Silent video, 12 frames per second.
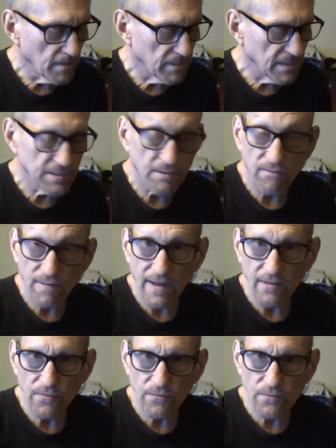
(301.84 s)
played the
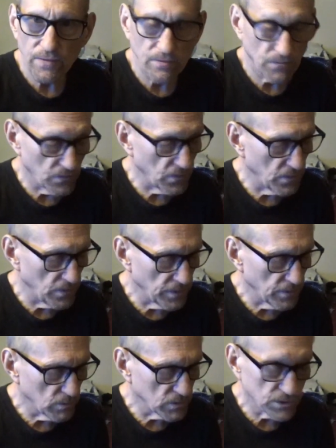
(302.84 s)
flat 3rd,
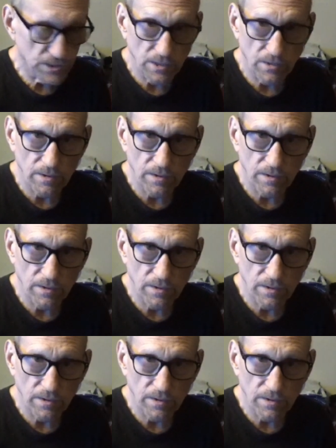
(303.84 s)
which is here.